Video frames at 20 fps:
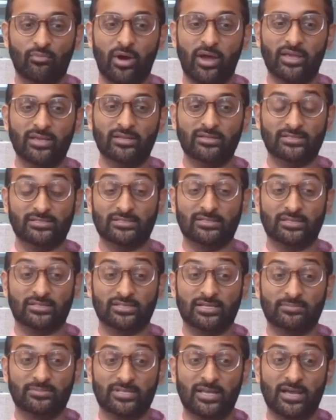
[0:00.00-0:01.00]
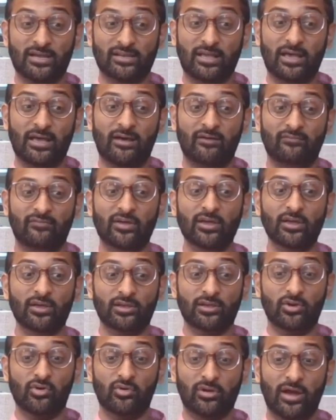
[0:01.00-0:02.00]
Why doesn't the CHIPS Act have,
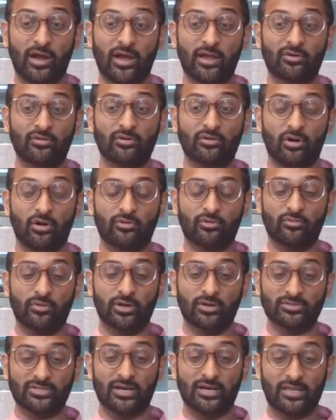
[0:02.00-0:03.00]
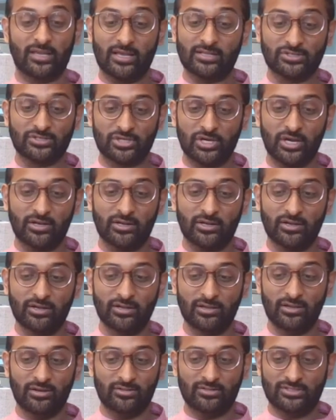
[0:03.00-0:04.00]
guardrails against
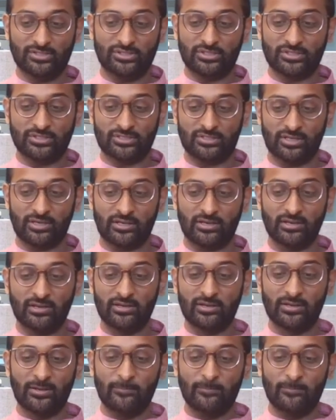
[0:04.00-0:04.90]
China? This is just like,